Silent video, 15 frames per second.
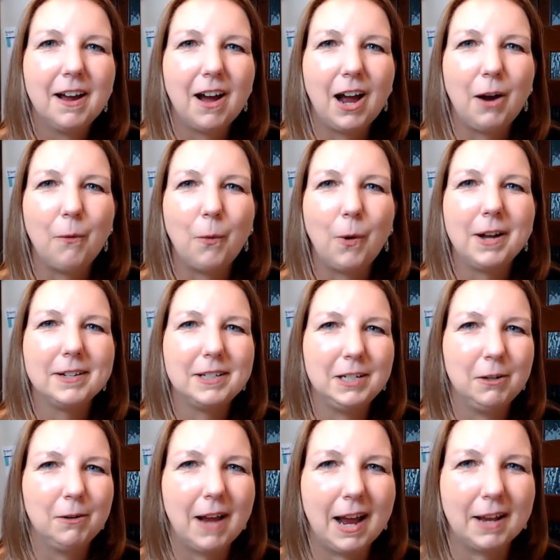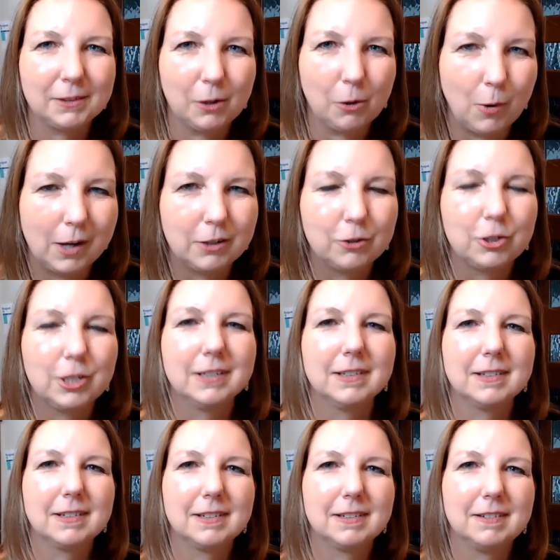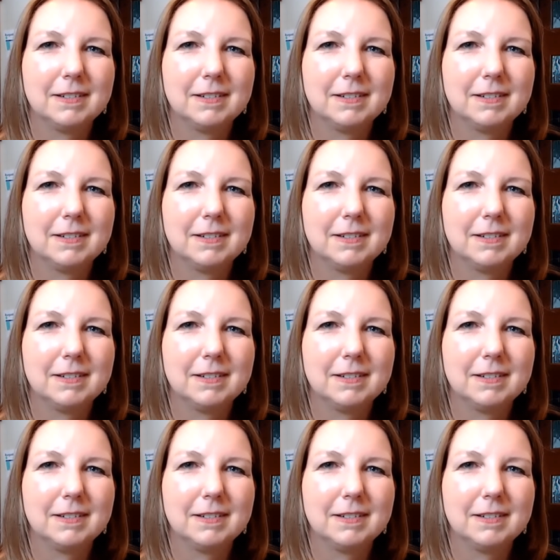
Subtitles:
I want you to ask questions.